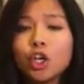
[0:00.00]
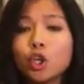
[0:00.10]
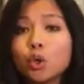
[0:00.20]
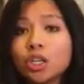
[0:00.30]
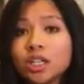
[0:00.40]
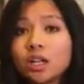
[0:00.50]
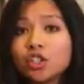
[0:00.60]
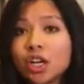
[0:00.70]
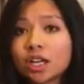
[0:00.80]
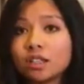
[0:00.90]
You can tell
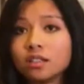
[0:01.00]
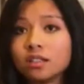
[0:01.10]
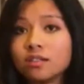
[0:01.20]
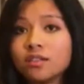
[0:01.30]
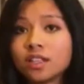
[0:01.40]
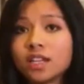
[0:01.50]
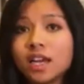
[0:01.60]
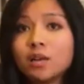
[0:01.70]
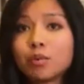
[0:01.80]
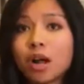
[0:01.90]
check disk to fix
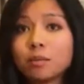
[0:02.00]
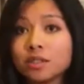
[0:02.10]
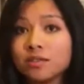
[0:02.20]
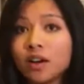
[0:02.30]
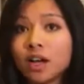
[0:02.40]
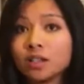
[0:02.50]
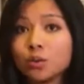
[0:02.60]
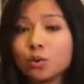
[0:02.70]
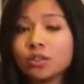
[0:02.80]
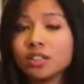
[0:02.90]
any problems it finds
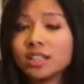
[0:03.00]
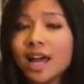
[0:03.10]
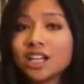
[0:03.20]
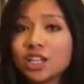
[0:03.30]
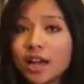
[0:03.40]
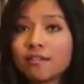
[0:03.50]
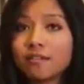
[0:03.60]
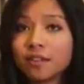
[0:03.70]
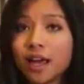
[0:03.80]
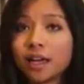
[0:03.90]
with the /f
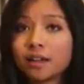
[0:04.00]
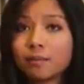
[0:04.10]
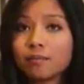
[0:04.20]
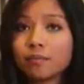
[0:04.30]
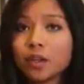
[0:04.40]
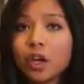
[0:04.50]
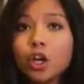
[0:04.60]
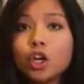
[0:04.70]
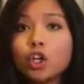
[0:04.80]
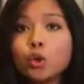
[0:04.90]
flag.
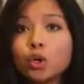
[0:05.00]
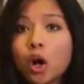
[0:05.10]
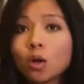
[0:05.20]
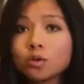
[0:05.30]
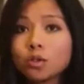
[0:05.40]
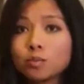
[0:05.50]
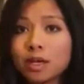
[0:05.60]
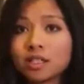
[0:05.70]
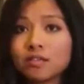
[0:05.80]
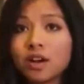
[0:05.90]
You can also
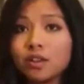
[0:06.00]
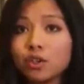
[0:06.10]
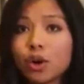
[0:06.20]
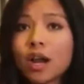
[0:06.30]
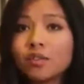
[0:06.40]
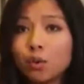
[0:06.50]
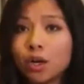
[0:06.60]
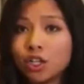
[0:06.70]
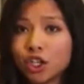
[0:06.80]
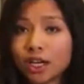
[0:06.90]
specify the drive you
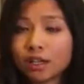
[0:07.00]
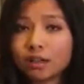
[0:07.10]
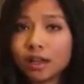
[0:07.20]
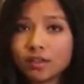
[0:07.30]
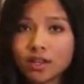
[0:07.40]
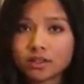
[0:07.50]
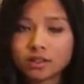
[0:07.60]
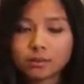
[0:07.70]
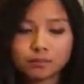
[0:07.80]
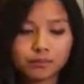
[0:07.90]
want to check, like
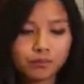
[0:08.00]
this.